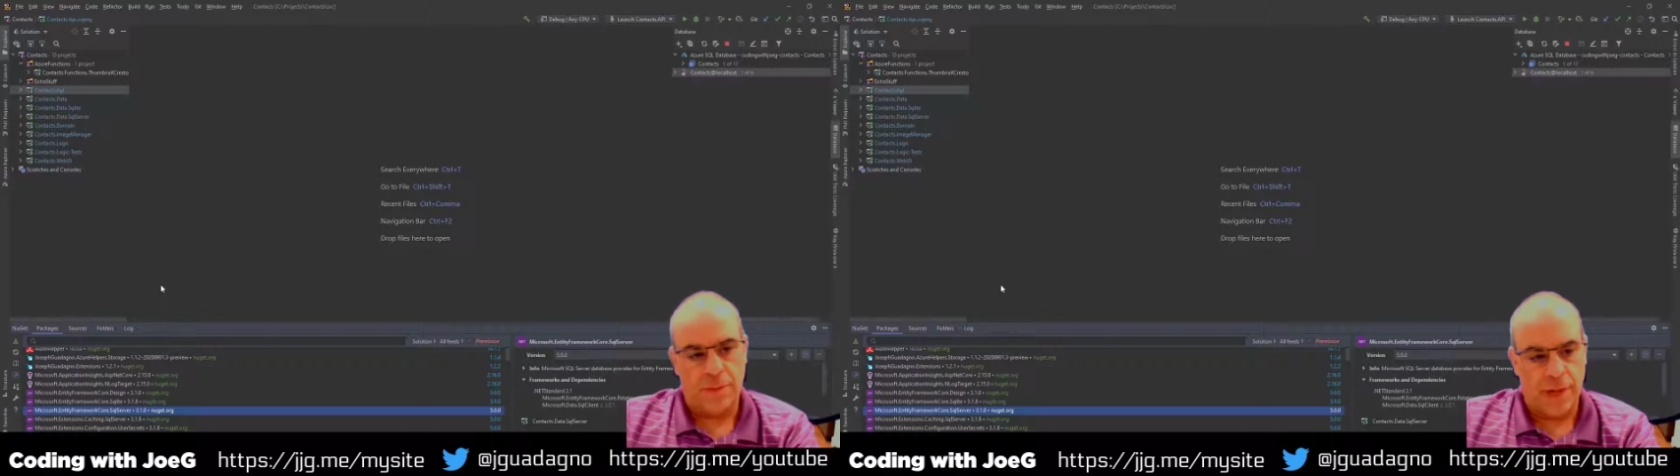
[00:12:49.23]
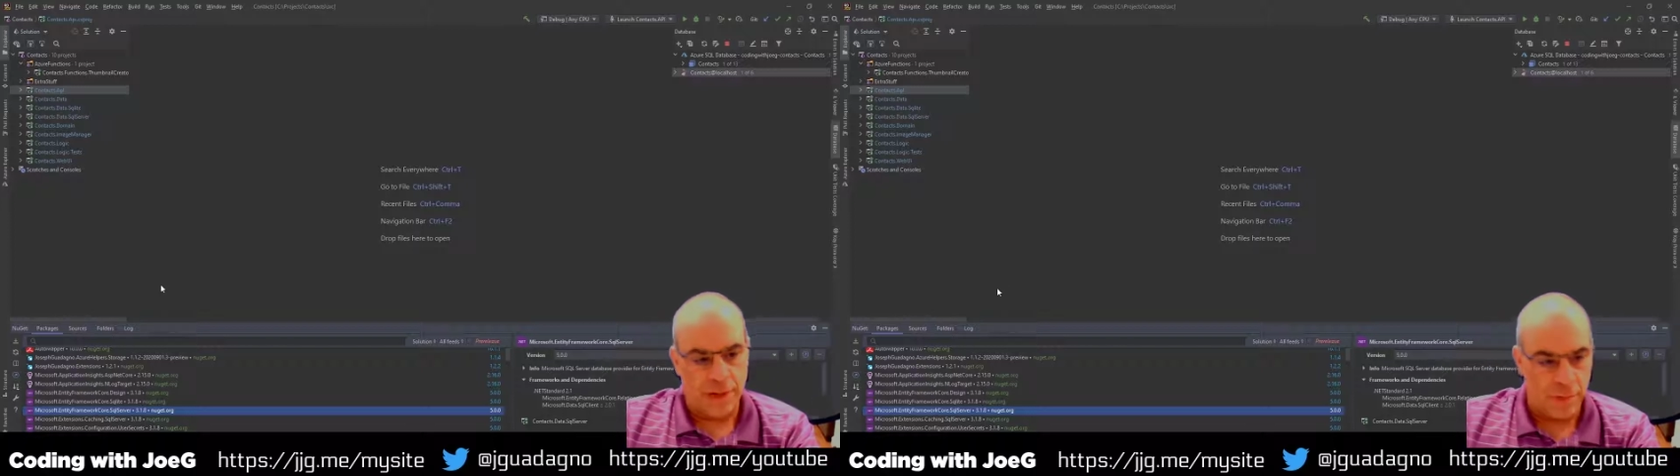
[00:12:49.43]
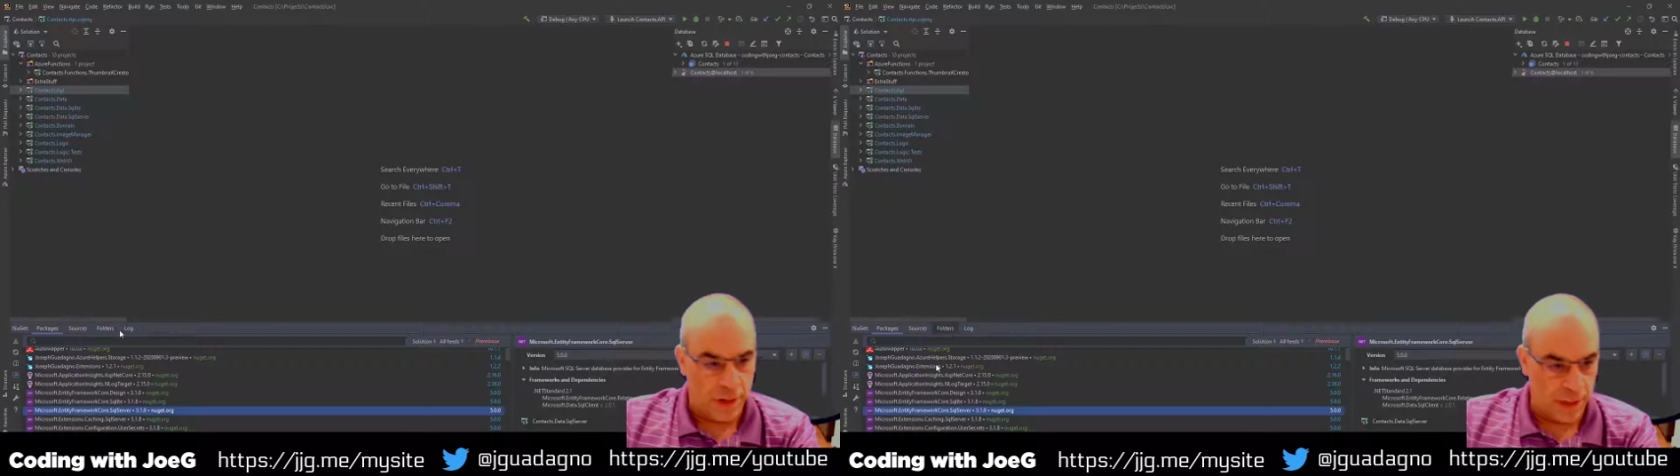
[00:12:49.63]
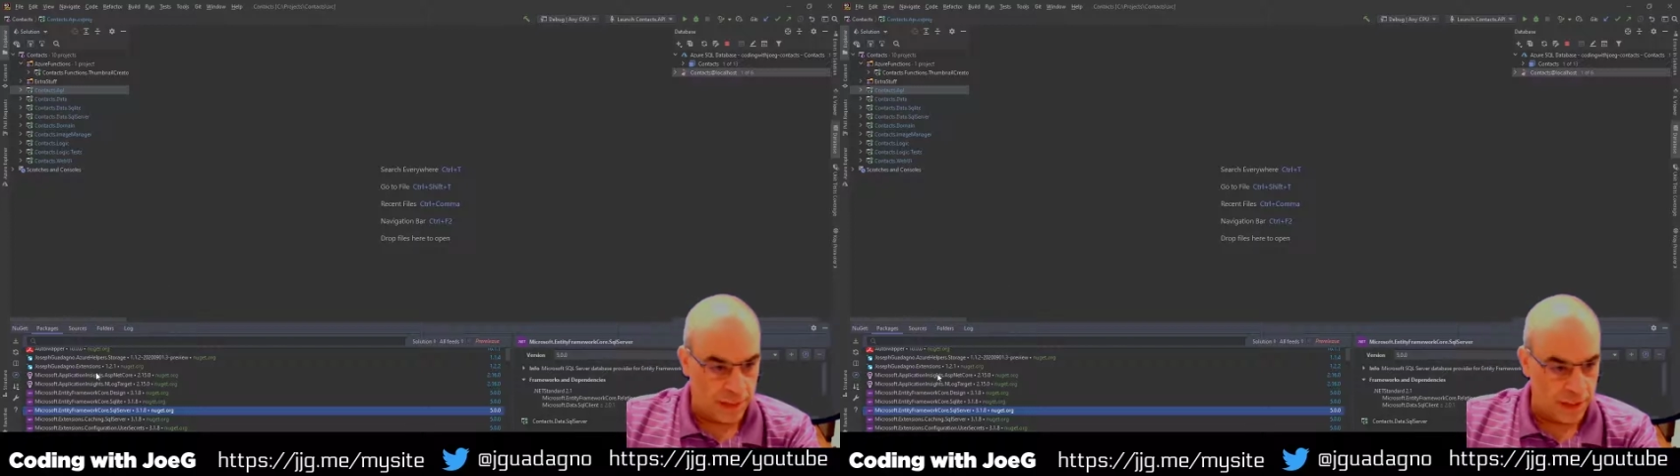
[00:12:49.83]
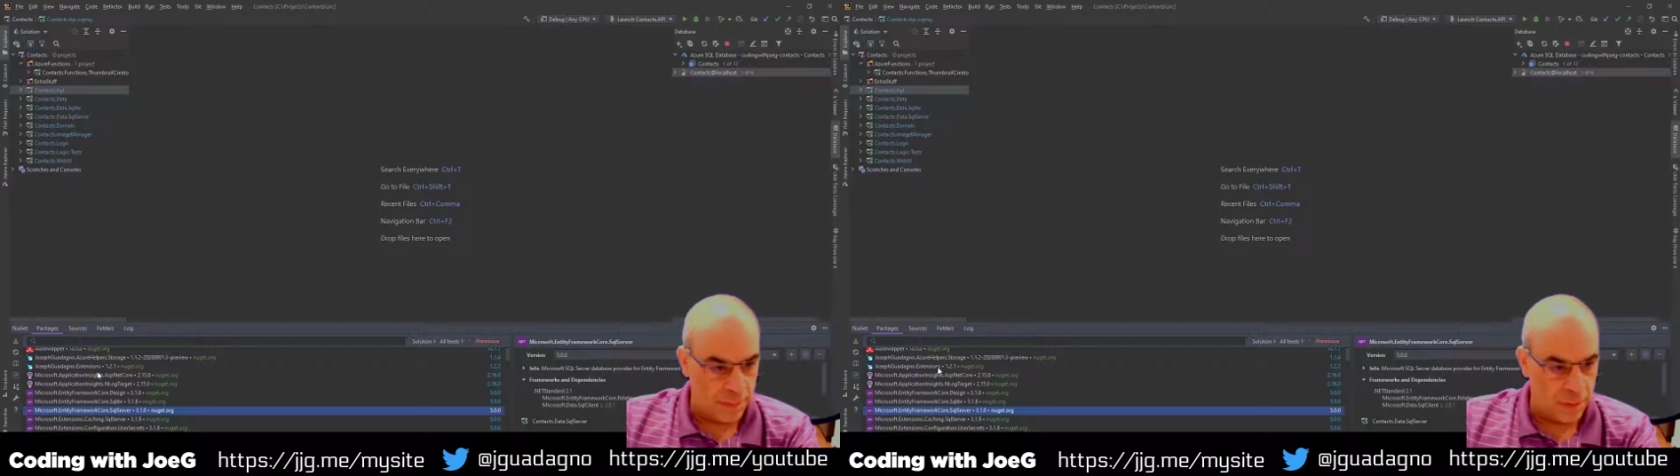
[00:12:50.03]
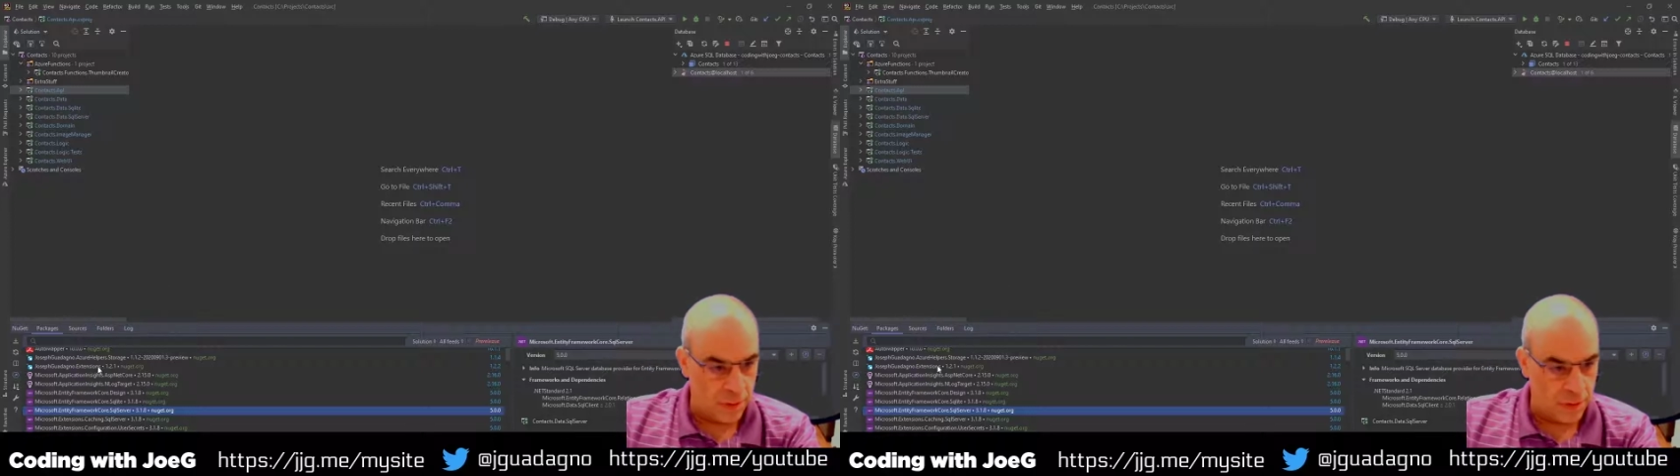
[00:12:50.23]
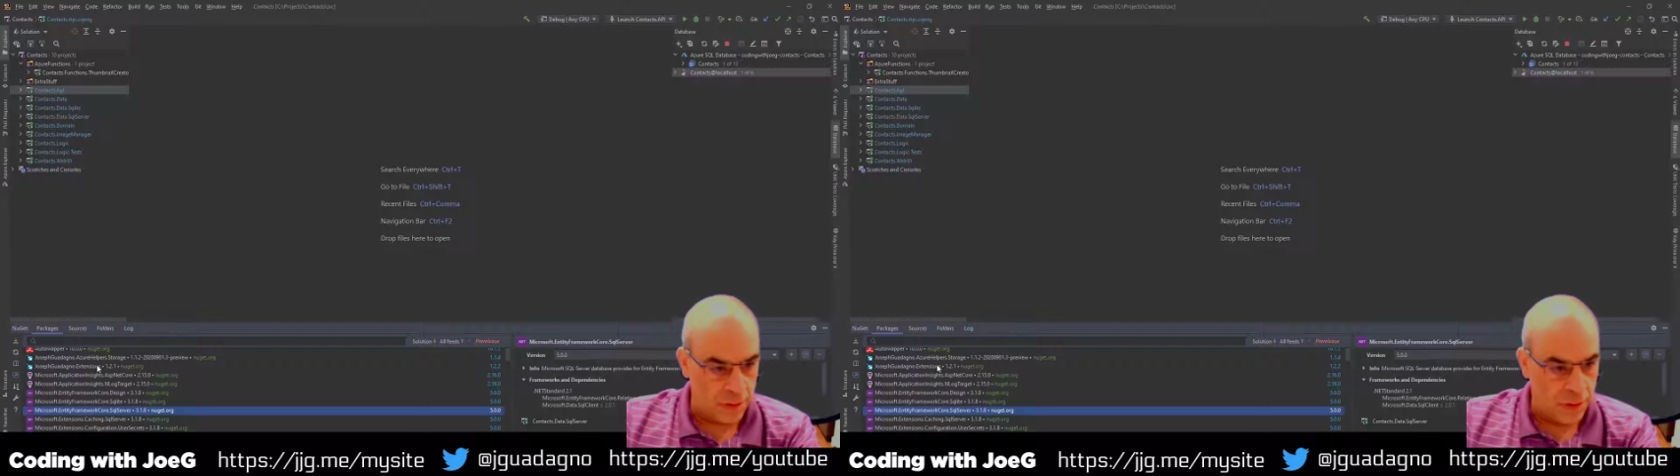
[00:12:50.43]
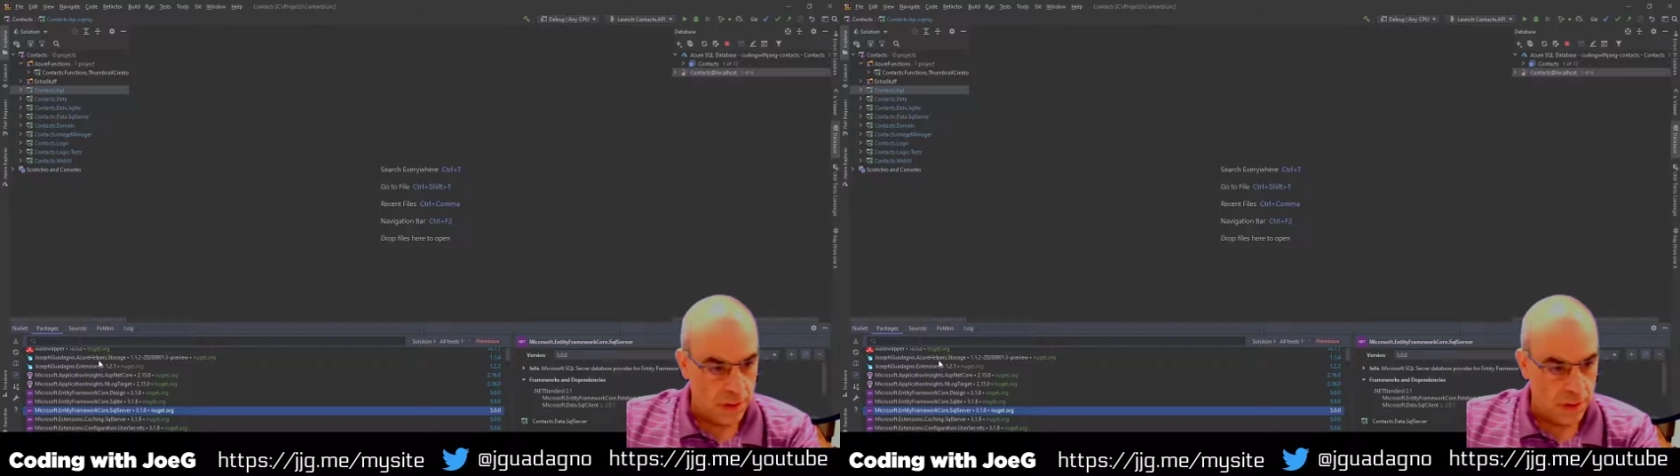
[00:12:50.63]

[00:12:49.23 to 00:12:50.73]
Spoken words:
When I run a simple